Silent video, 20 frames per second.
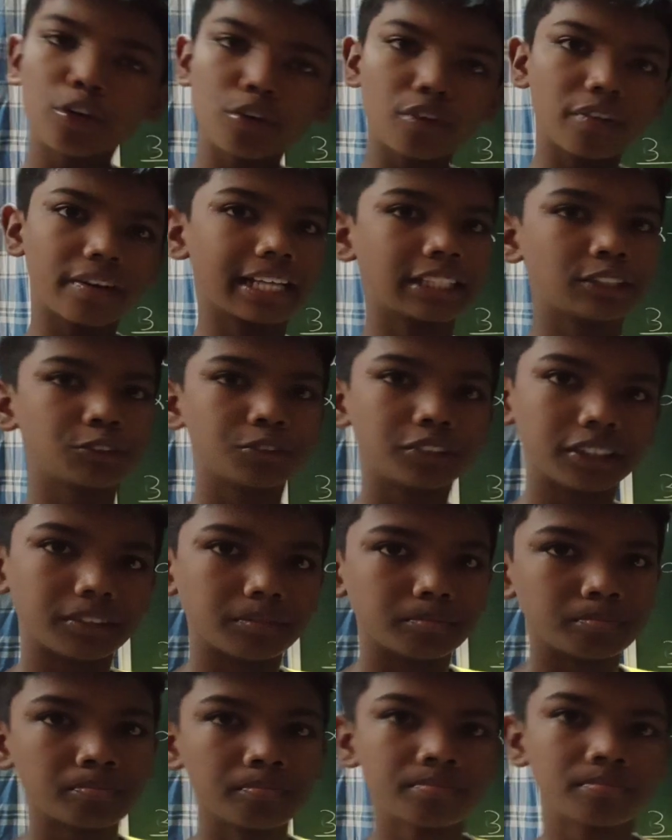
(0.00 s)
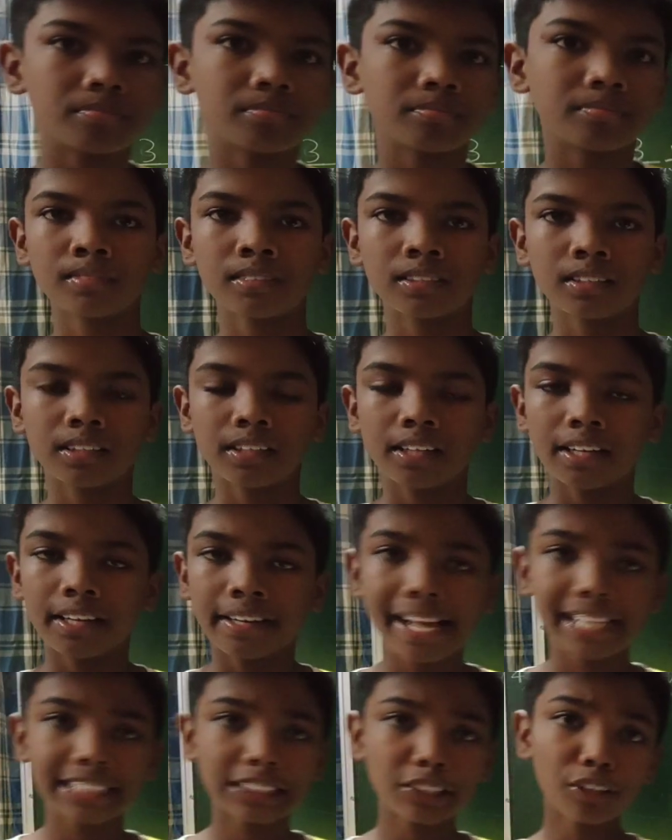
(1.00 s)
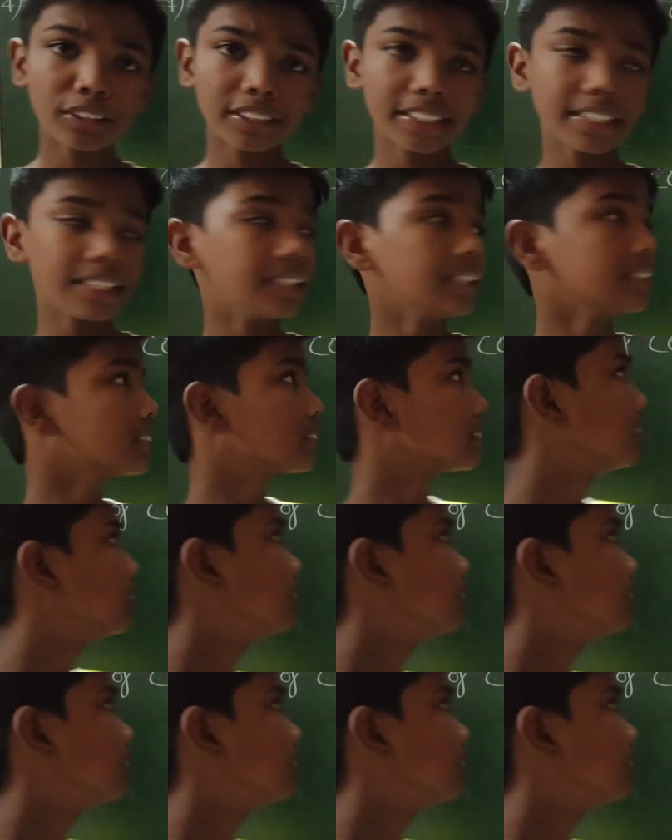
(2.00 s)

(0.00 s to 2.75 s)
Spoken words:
to our next question. Next question is,